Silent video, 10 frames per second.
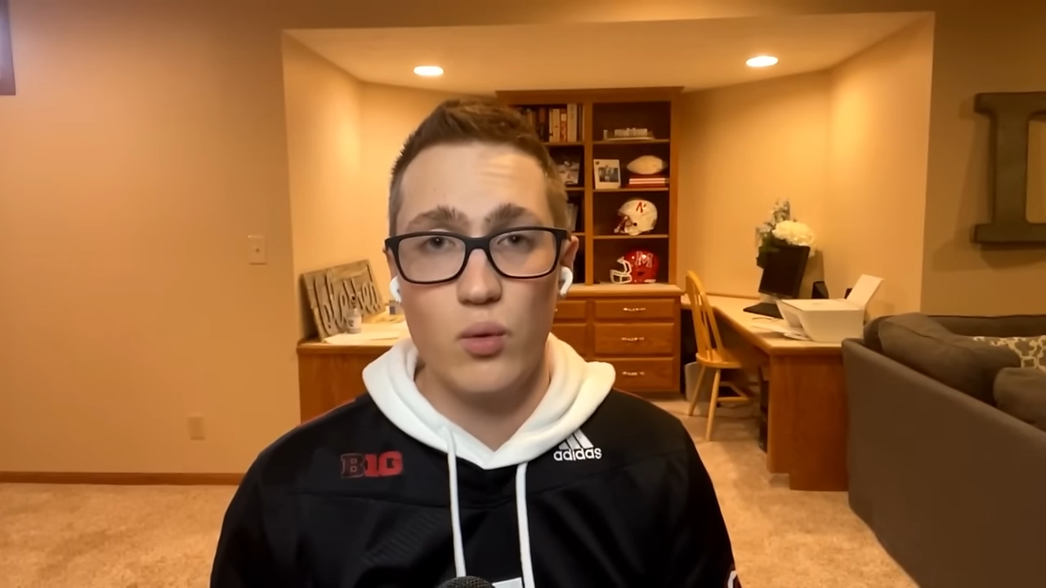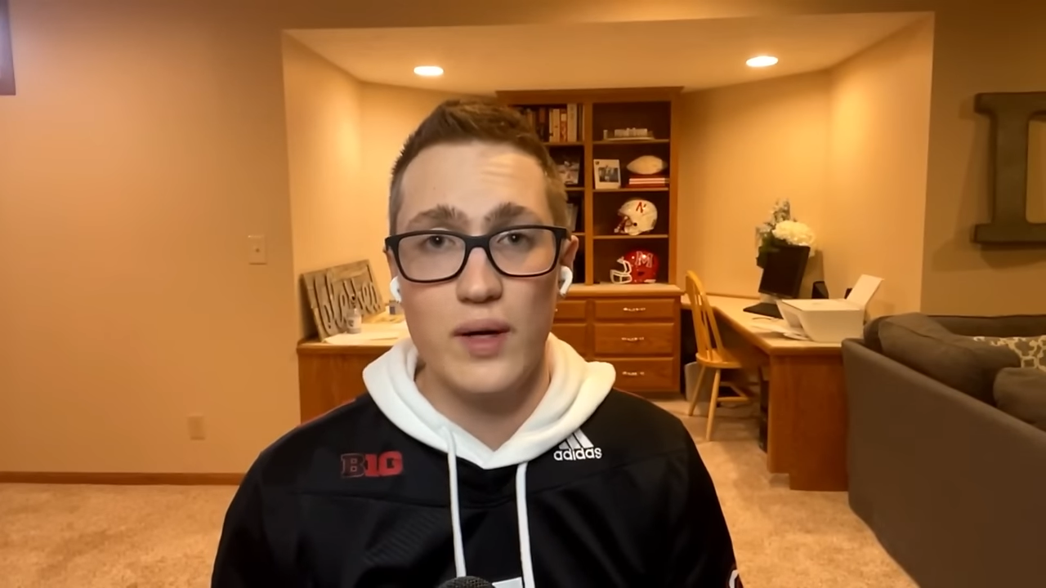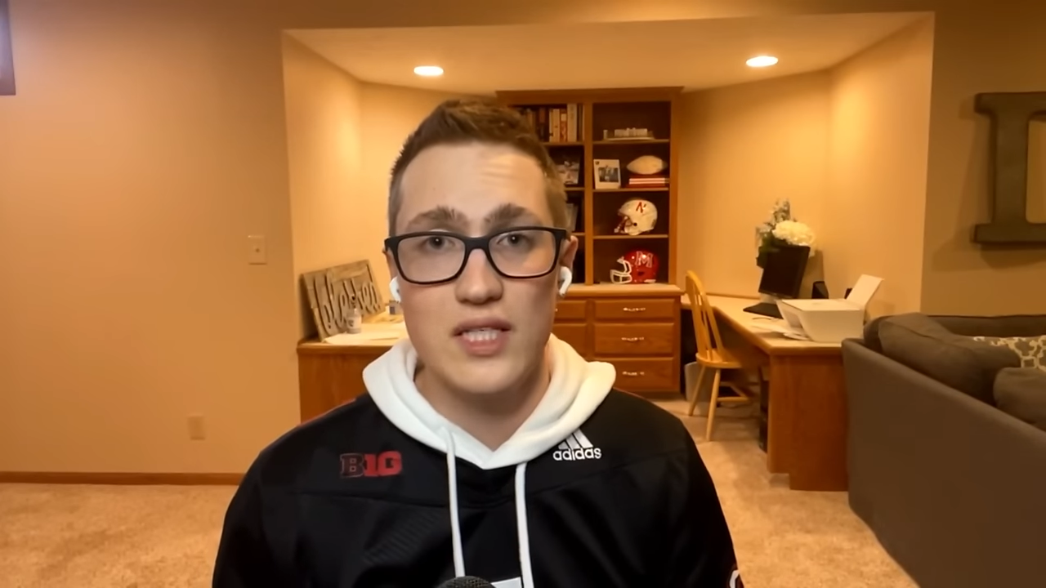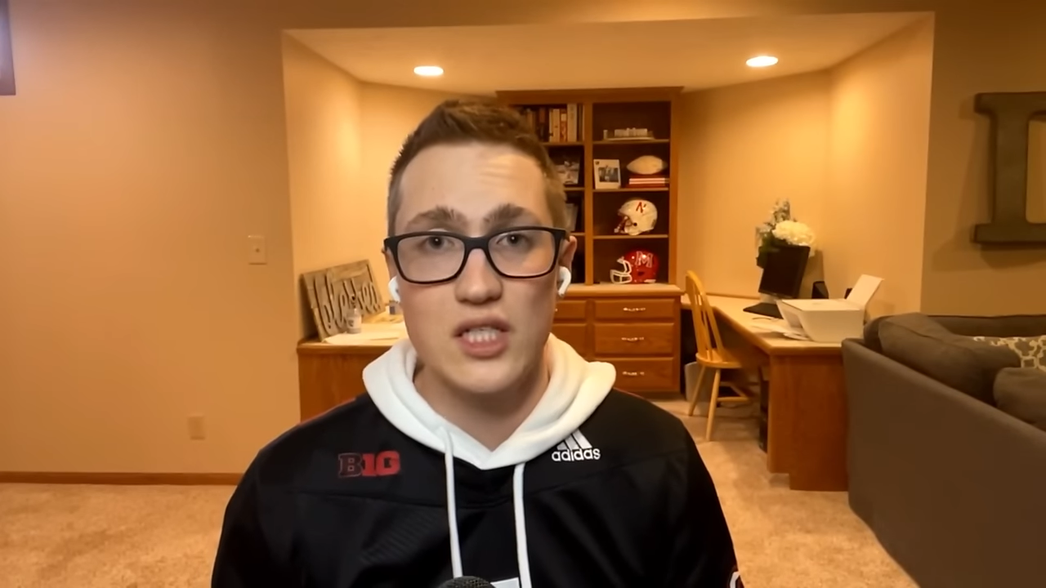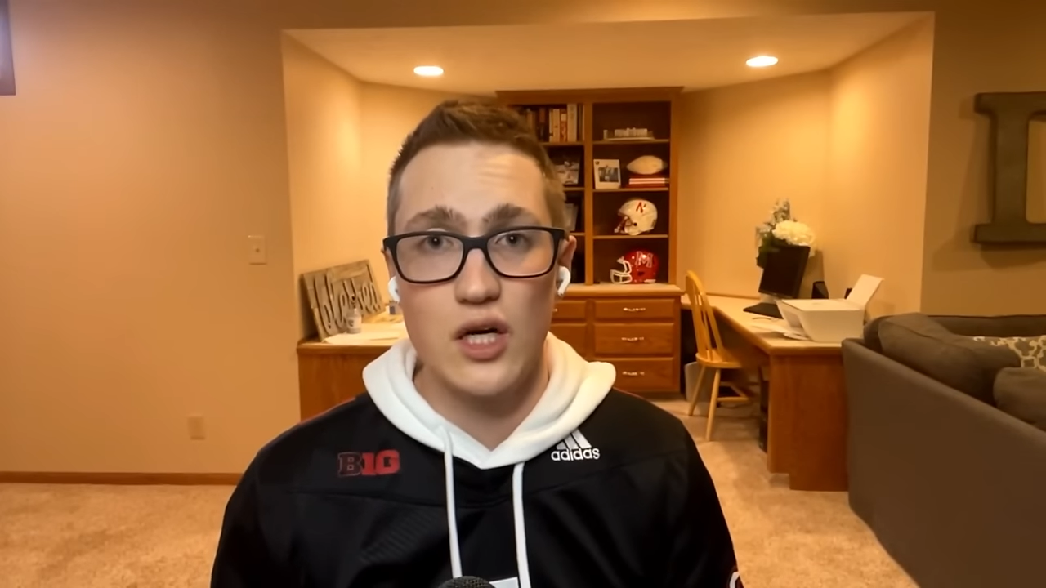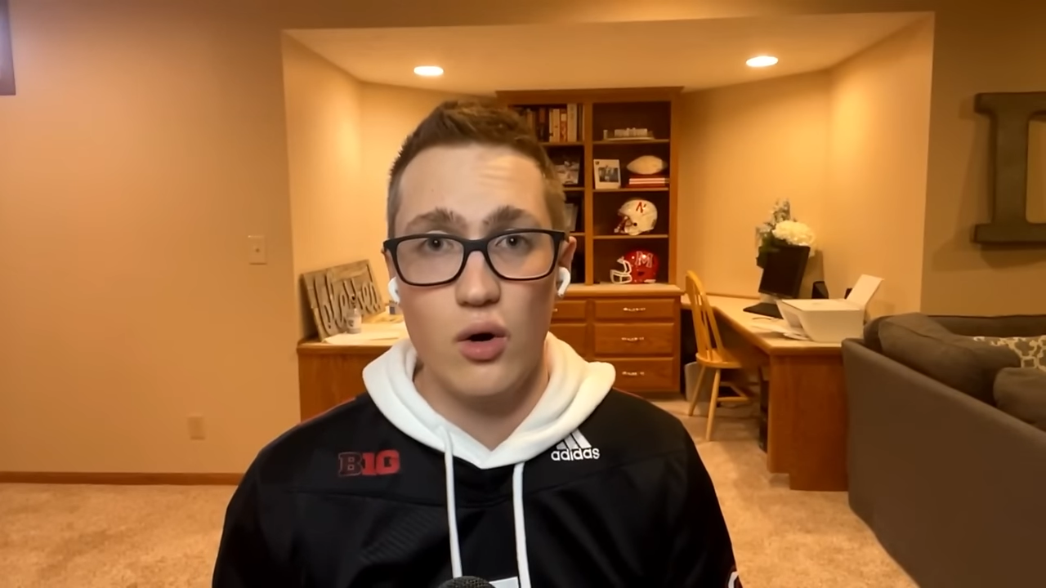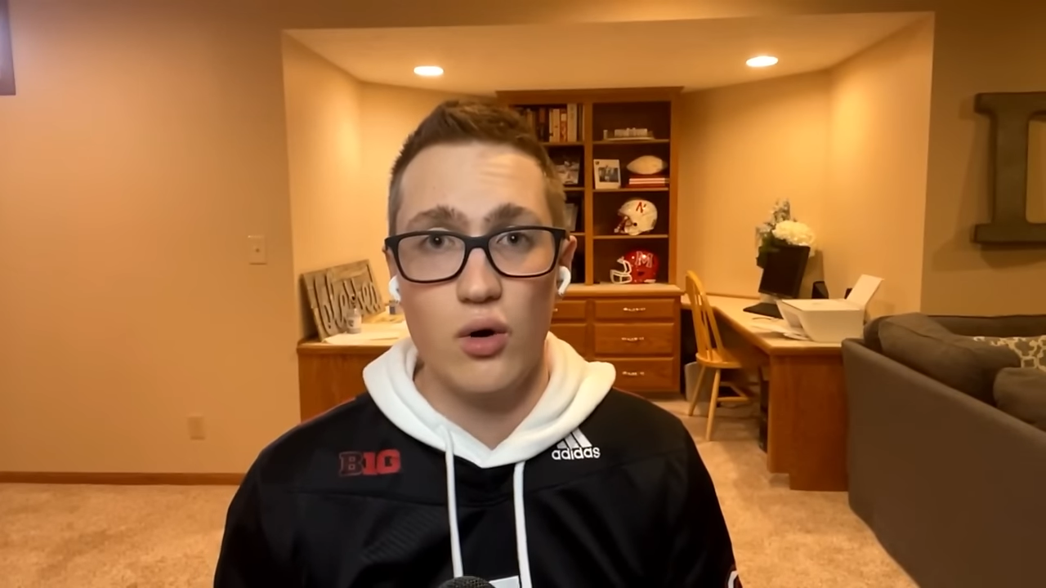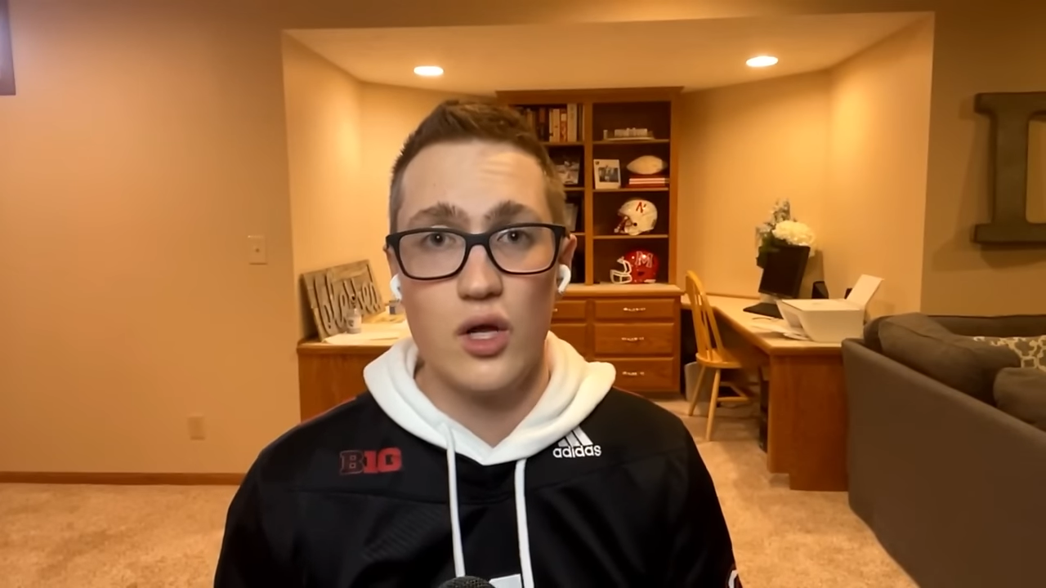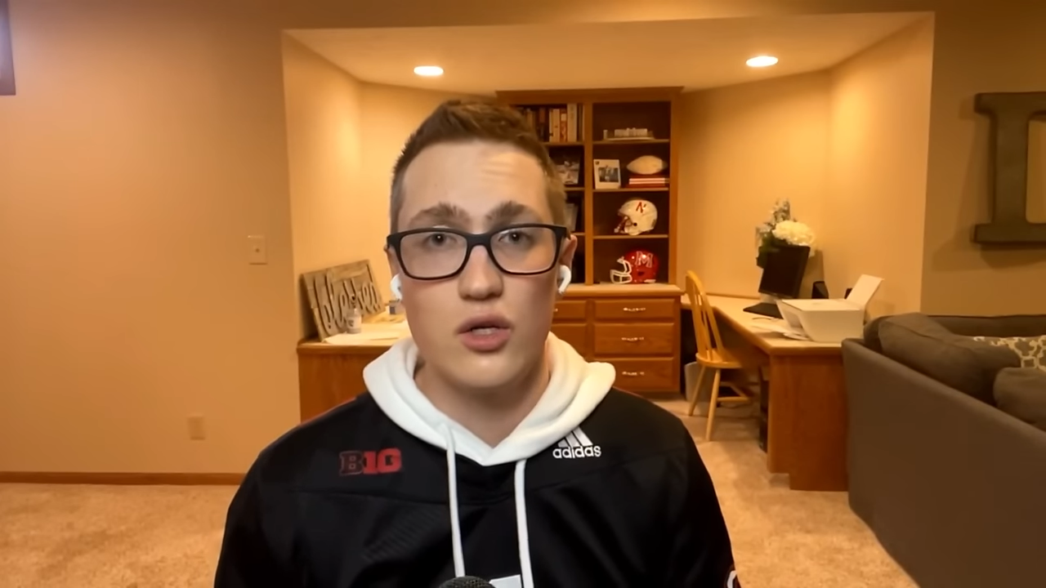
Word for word: couple weeks ago,